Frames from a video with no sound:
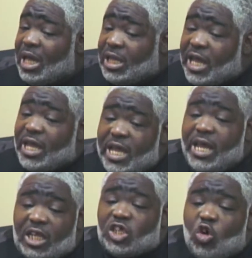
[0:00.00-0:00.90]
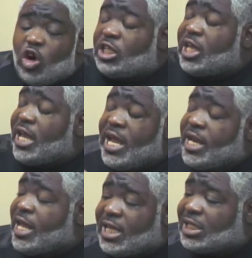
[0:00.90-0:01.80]
that he is going to end
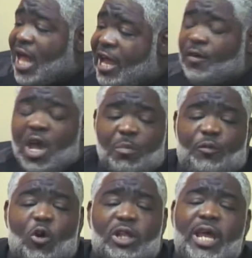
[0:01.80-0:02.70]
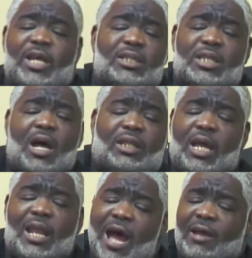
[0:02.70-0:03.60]
his life before they could start their
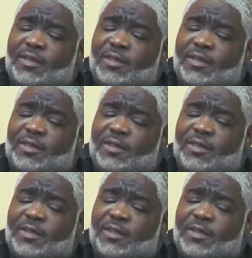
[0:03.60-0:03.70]
lives